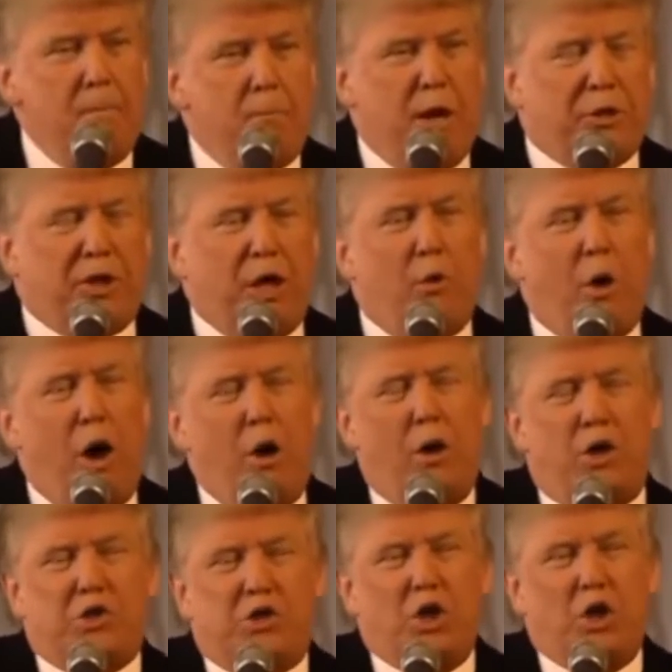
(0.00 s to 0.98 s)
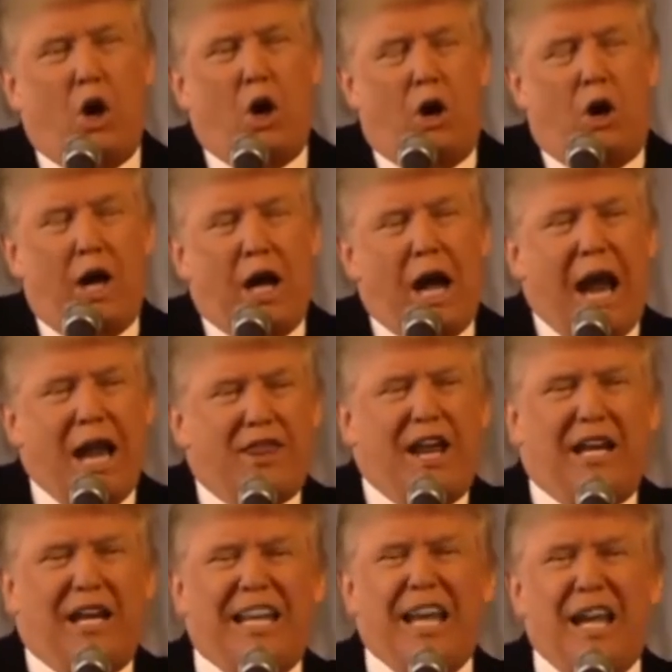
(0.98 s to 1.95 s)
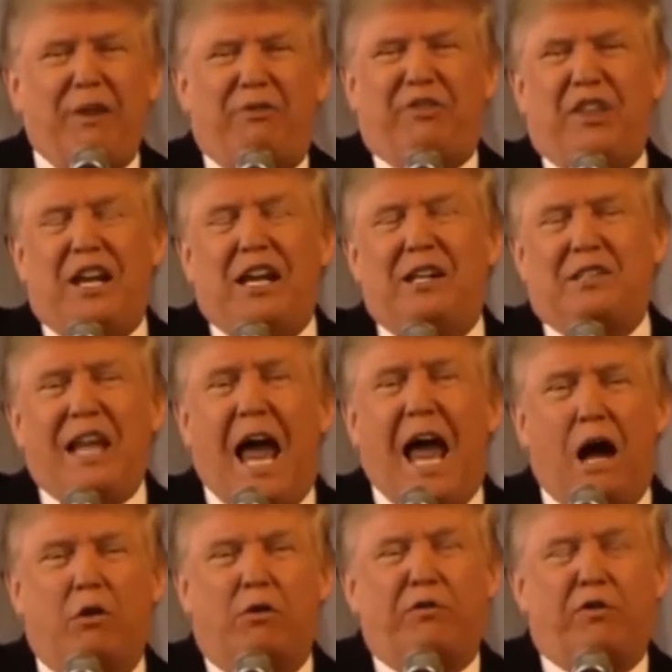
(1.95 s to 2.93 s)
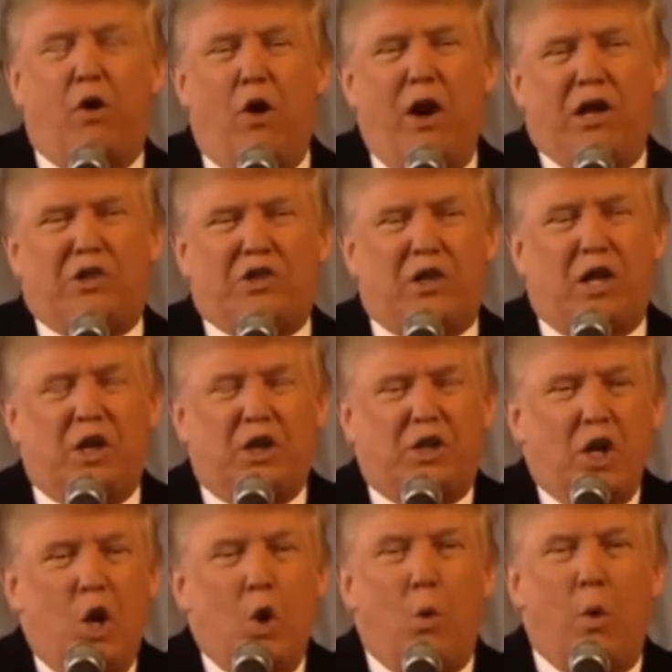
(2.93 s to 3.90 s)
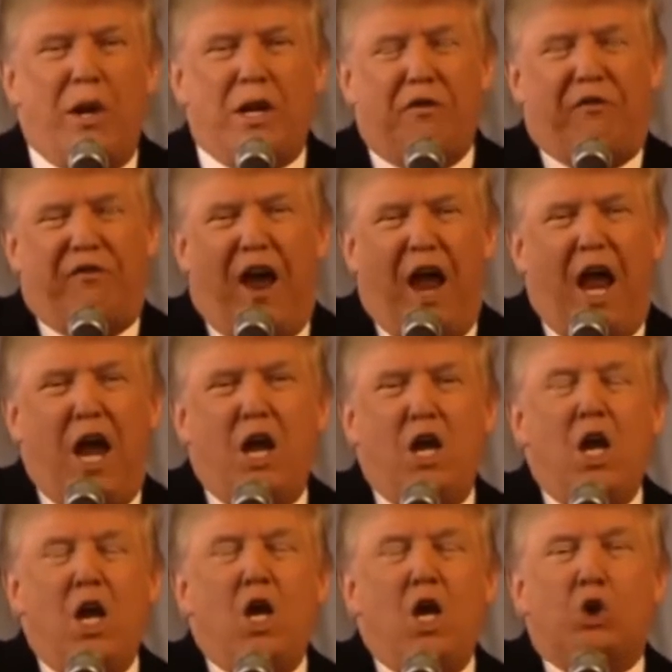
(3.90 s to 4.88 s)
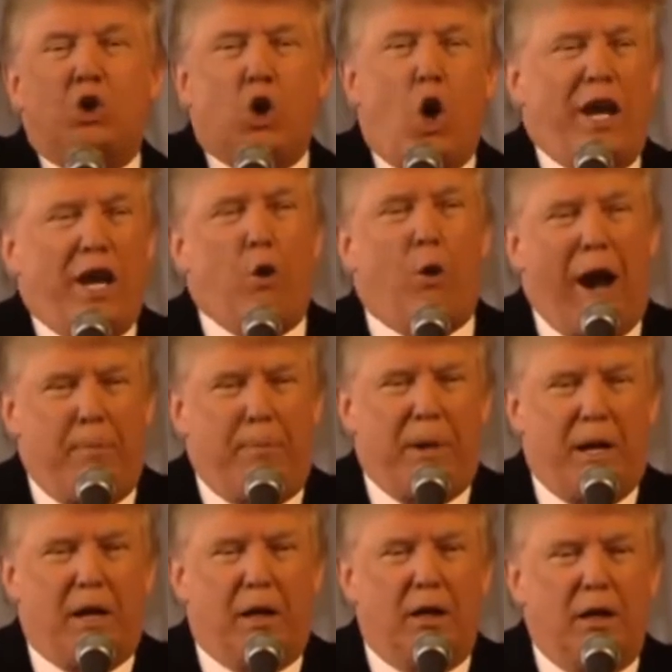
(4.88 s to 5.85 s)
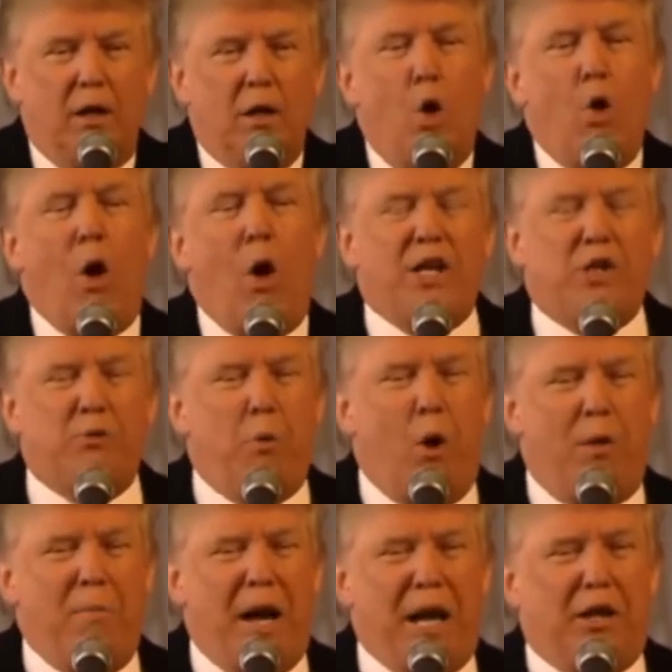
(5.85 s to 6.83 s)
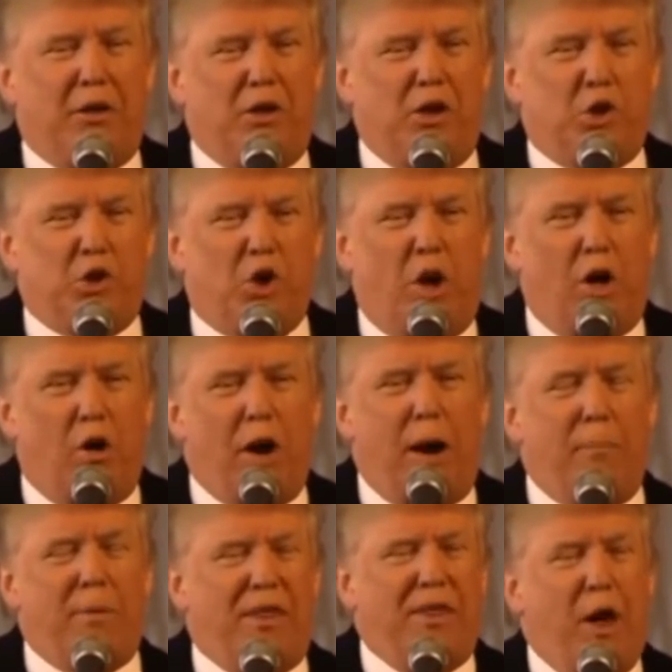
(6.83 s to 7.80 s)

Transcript: But they wrote a story and they leave things out. For instance, we defend Saudi Arabia. Who has more money than Saudi Arabia?